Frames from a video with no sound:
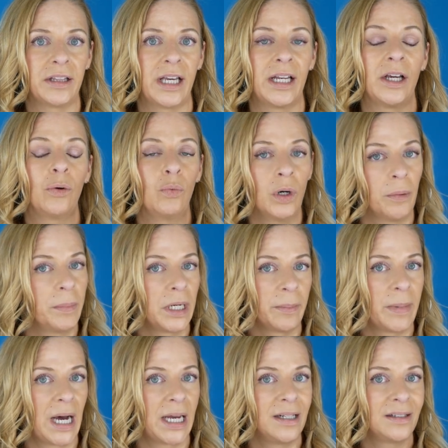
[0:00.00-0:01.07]
that it will
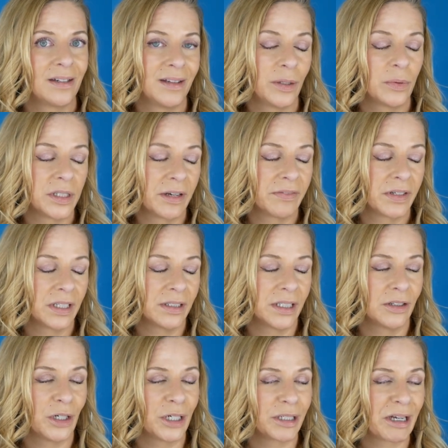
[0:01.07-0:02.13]
minimize and they will definitely
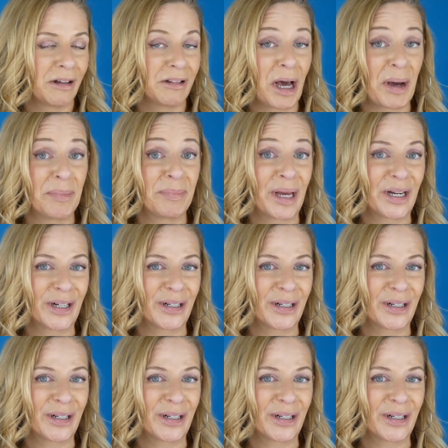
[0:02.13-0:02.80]
look a lot better.